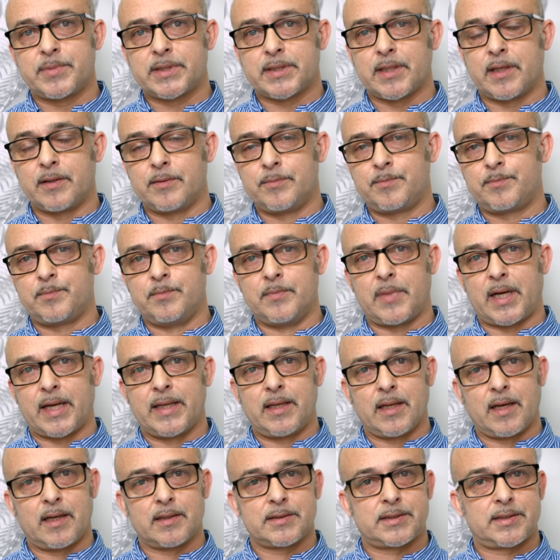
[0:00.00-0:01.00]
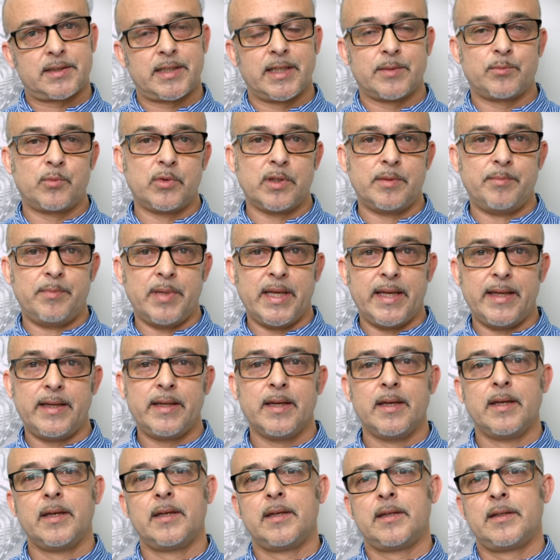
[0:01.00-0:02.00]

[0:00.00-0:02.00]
So my last tip would be